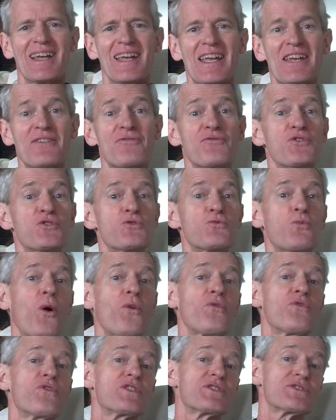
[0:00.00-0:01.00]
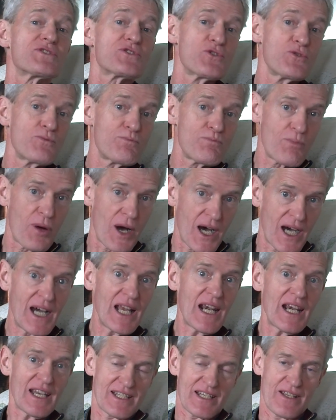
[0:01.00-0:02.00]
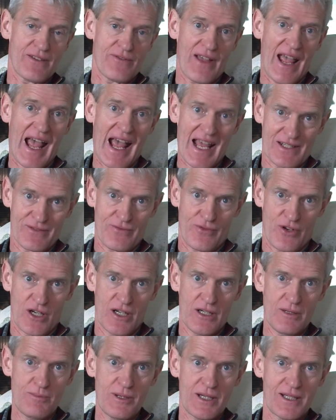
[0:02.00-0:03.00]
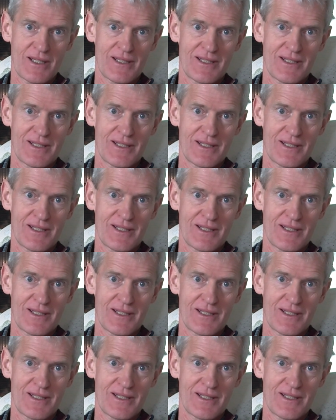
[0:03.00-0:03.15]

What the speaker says: if you want the superlative adverb,